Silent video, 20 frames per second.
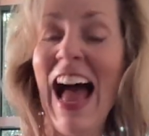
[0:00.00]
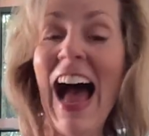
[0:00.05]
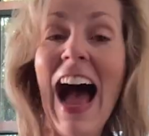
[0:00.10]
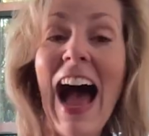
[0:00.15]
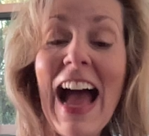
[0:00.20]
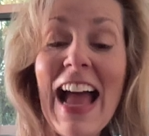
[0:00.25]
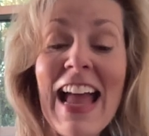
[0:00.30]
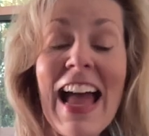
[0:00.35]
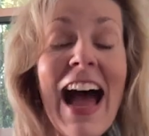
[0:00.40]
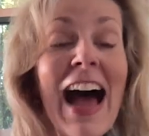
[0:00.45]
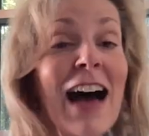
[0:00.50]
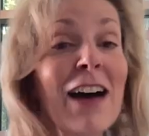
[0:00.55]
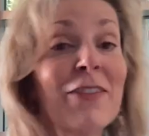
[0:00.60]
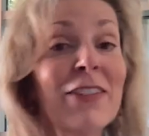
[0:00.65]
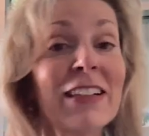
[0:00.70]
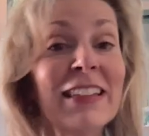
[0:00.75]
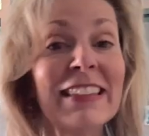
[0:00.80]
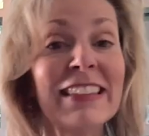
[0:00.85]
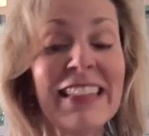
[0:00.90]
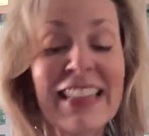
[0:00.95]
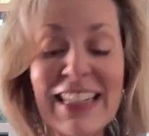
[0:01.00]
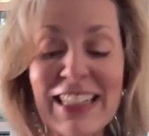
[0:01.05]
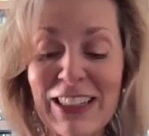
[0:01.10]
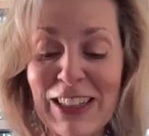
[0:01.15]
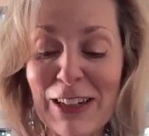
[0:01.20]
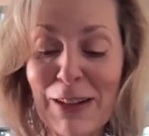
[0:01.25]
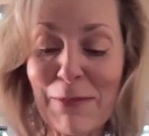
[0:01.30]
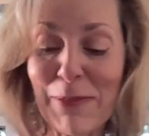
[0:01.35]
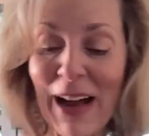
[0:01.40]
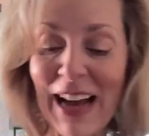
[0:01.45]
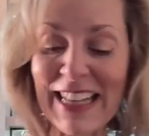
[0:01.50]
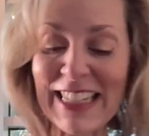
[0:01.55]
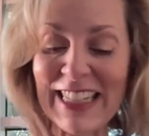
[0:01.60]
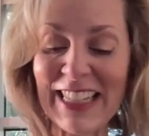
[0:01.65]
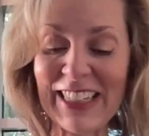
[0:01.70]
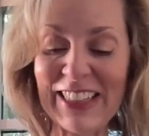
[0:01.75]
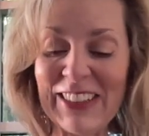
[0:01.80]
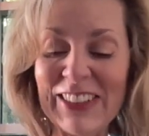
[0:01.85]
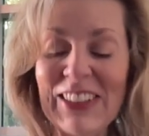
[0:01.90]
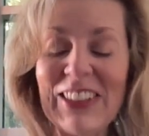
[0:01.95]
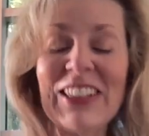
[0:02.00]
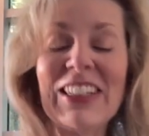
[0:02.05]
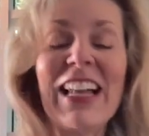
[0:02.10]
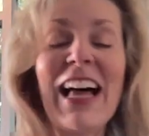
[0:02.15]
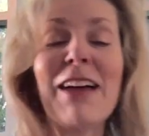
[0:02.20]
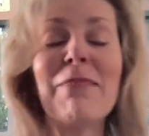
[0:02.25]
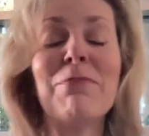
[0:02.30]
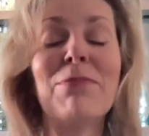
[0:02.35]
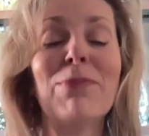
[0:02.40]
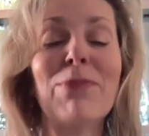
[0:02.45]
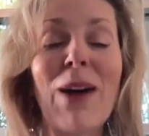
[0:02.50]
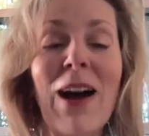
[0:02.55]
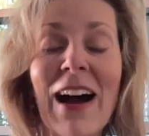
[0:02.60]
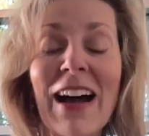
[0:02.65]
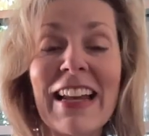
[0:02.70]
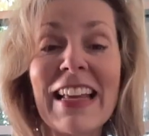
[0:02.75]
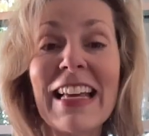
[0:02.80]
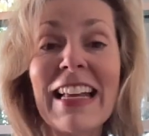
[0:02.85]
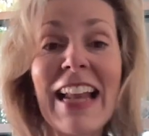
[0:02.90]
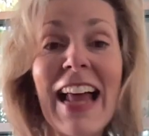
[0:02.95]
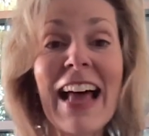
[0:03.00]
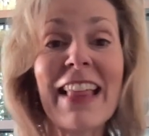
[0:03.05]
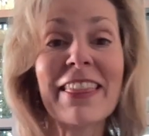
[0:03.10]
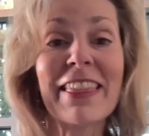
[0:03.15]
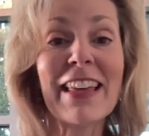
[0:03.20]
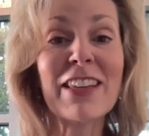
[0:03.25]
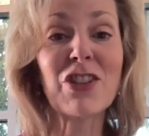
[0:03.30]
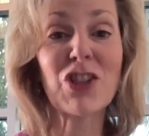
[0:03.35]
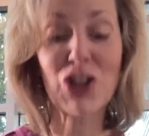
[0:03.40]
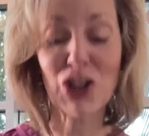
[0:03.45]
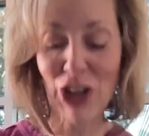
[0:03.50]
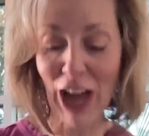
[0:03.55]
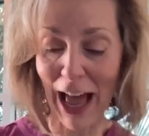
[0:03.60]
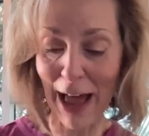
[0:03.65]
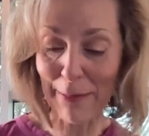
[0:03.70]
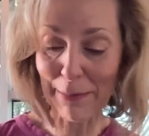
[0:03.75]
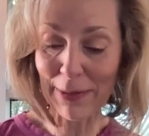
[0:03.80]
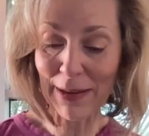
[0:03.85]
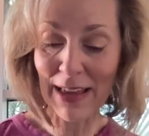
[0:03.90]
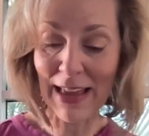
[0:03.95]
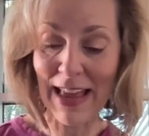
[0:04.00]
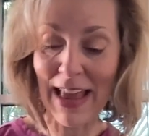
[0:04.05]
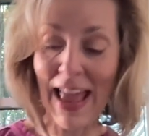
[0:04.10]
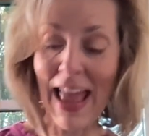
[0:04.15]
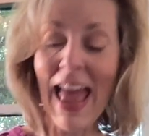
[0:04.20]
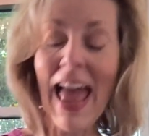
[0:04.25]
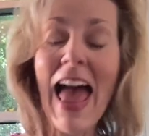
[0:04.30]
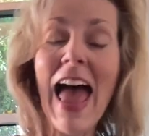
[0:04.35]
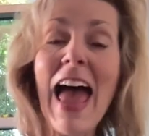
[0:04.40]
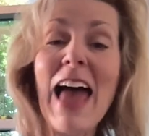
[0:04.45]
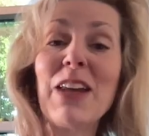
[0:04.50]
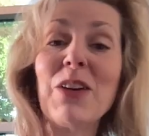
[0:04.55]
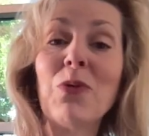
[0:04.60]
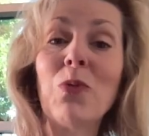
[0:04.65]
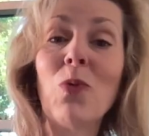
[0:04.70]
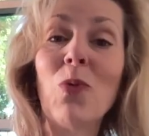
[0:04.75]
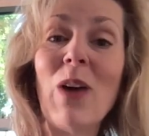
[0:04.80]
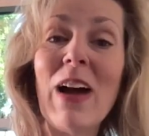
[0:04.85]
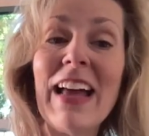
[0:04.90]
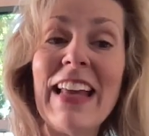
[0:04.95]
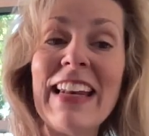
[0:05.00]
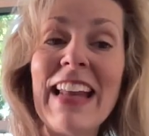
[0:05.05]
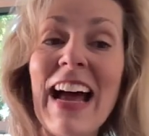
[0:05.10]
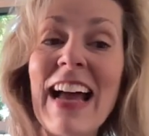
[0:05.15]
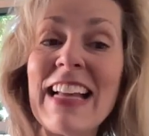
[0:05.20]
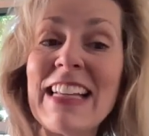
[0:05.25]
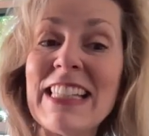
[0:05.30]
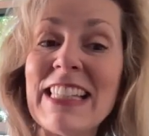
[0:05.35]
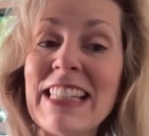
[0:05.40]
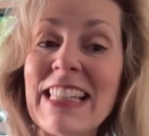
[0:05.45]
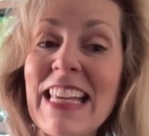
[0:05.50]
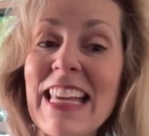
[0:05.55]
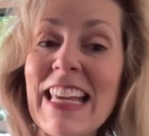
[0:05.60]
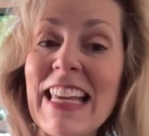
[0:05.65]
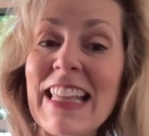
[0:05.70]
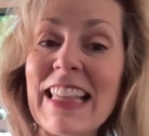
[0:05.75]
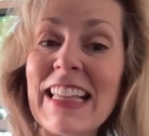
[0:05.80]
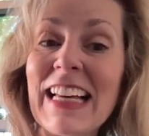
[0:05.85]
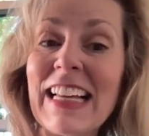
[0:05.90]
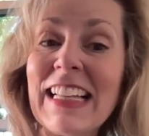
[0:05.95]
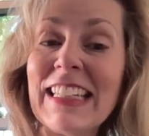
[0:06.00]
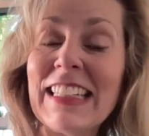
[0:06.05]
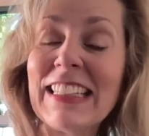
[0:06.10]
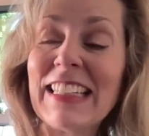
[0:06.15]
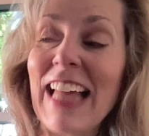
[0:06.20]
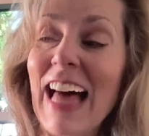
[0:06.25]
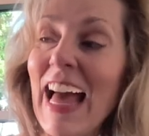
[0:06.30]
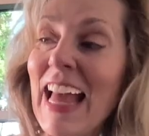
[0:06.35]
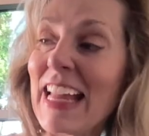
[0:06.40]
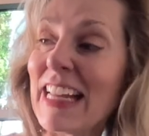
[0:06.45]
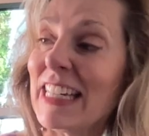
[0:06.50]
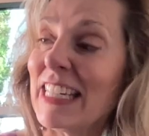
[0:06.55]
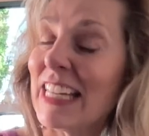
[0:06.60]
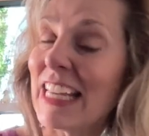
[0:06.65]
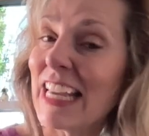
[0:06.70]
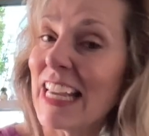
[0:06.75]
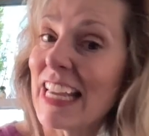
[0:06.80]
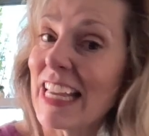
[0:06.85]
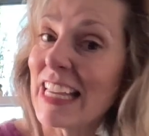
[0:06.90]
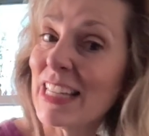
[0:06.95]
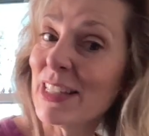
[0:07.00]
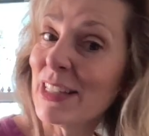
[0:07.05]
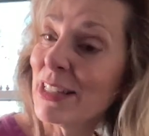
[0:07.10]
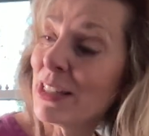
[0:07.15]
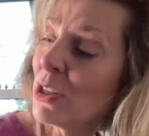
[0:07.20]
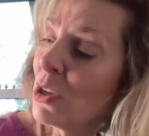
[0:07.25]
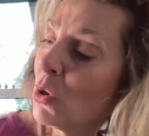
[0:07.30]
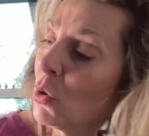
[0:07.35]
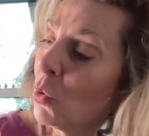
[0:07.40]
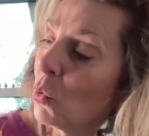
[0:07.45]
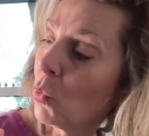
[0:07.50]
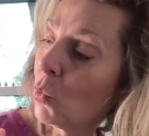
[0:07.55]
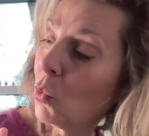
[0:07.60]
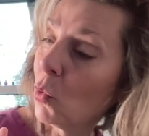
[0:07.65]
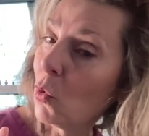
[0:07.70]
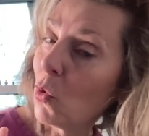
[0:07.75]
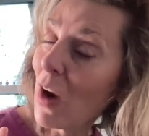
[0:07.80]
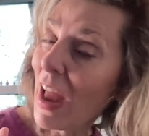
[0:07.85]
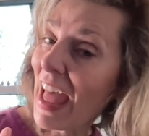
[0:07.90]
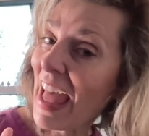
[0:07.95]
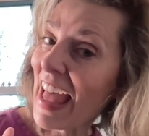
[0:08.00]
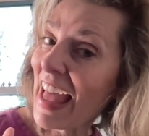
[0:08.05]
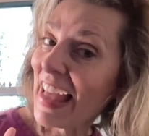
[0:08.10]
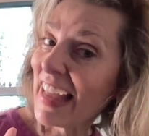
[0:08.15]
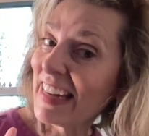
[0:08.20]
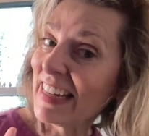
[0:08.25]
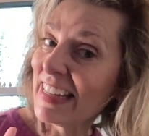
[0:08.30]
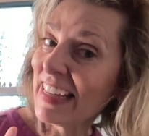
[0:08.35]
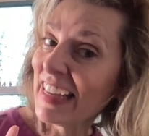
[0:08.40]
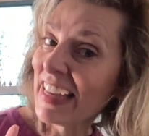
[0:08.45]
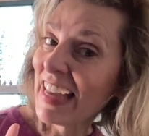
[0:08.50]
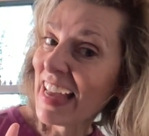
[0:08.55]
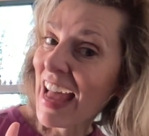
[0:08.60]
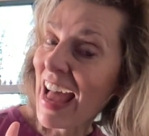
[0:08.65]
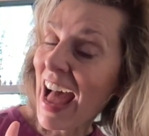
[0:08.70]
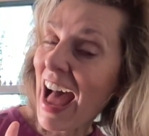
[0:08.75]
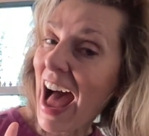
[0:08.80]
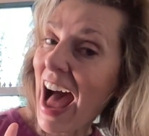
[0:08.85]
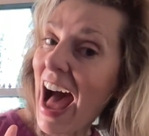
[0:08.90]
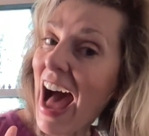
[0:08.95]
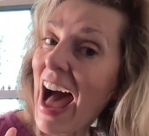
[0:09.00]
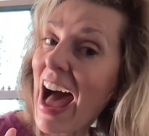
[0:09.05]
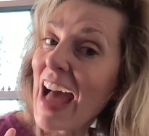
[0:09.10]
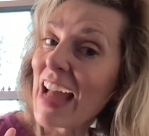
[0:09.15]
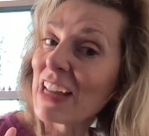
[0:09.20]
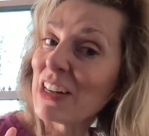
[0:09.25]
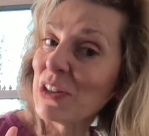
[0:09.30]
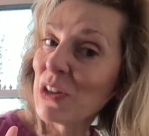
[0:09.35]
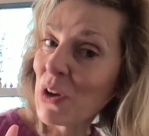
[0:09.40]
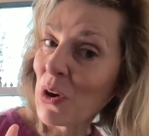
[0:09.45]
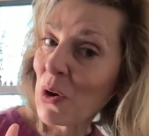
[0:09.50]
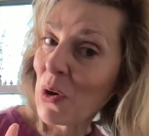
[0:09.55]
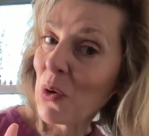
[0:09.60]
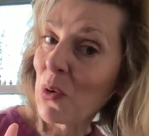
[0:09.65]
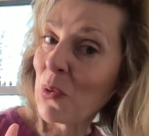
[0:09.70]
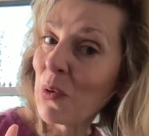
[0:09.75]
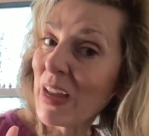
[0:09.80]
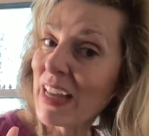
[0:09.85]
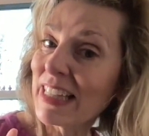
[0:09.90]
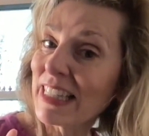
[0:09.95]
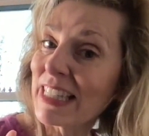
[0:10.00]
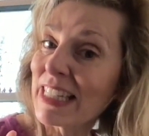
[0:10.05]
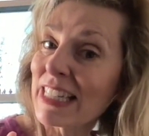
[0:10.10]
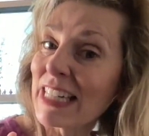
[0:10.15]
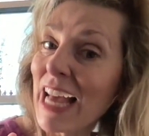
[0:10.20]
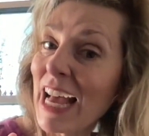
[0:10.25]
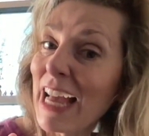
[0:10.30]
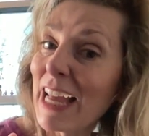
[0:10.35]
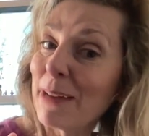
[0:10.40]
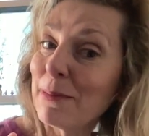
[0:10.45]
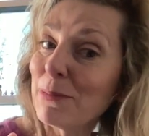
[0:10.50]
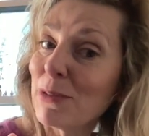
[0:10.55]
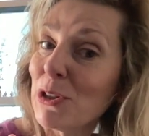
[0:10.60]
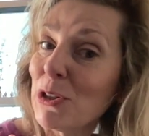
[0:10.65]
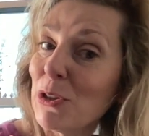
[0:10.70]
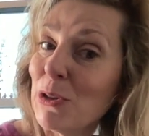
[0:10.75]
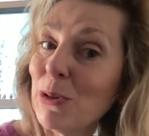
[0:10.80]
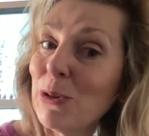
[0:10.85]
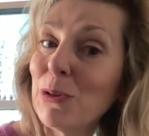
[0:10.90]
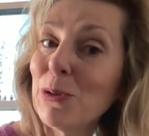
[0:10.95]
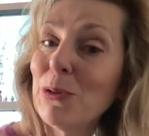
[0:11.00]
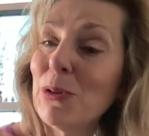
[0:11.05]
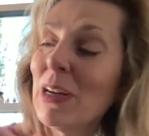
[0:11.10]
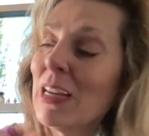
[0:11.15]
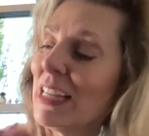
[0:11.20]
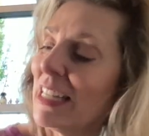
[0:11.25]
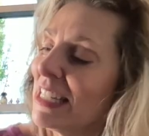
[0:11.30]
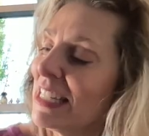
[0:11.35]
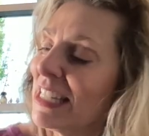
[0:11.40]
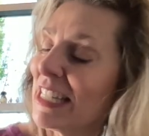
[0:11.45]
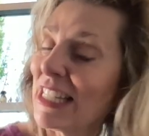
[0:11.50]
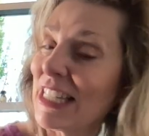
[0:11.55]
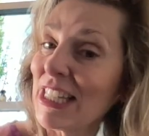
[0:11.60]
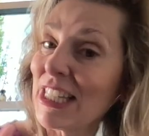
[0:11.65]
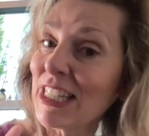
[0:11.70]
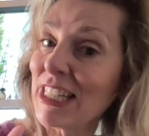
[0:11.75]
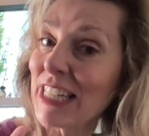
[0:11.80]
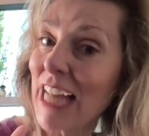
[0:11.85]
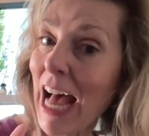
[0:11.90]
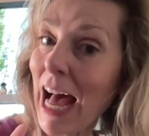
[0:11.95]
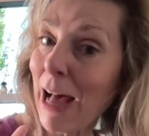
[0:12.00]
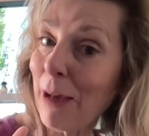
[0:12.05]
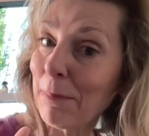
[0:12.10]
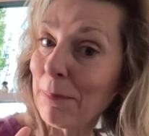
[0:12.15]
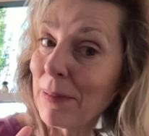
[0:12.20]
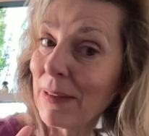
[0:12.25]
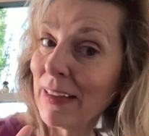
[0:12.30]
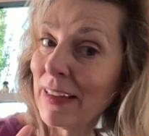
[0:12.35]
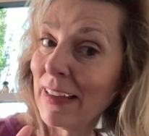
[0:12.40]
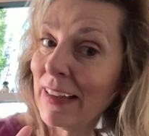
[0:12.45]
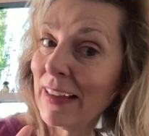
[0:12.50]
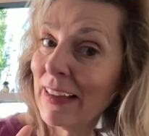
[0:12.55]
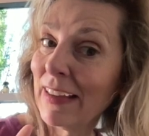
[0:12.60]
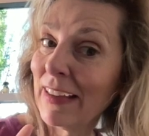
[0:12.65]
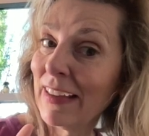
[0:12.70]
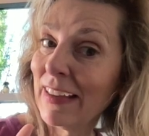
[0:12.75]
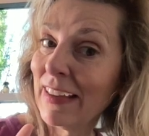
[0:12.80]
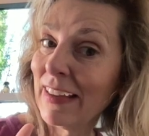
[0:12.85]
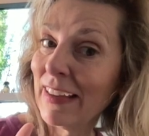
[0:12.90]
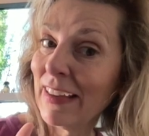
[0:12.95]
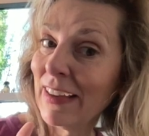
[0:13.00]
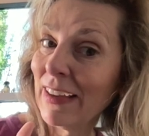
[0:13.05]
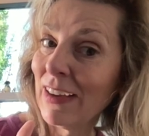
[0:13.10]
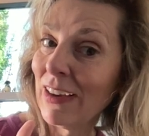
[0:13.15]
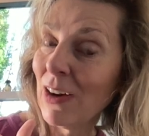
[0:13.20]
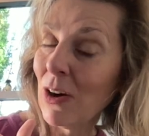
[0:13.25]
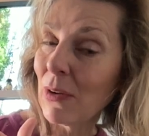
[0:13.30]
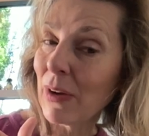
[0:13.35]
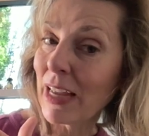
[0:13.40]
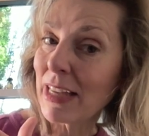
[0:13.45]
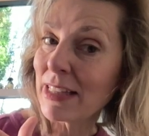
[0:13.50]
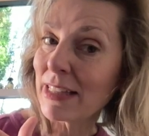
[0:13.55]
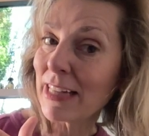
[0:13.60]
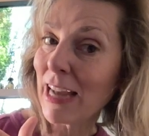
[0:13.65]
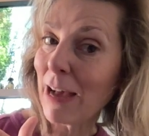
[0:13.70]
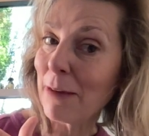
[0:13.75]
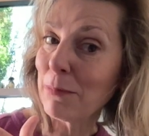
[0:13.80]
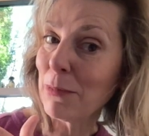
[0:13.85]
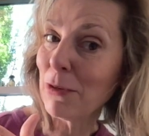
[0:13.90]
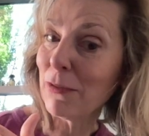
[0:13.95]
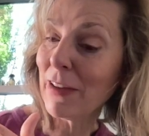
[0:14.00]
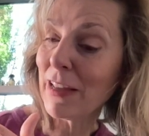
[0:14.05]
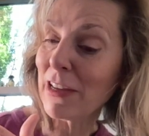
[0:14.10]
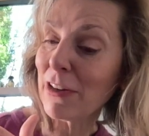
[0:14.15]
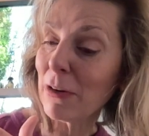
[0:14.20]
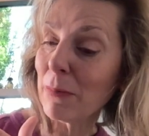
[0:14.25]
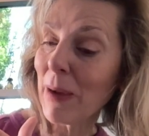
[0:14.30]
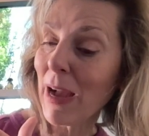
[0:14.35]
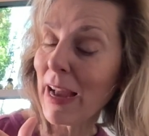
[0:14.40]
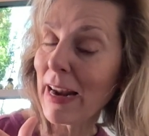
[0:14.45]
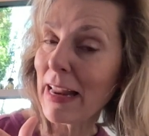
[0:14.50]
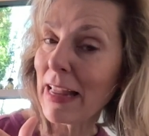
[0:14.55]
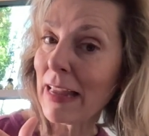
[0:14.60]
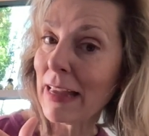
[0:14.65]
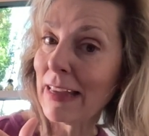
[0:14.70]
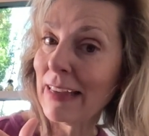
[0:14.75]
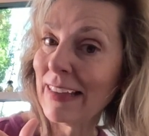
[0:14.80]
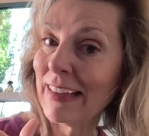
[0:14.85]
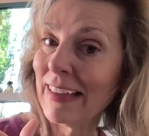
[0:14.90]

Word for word: I have a little bicycle, I bought it at the shop, and when I see the light is red, I know it's time to stop. Okay, stop moving your body.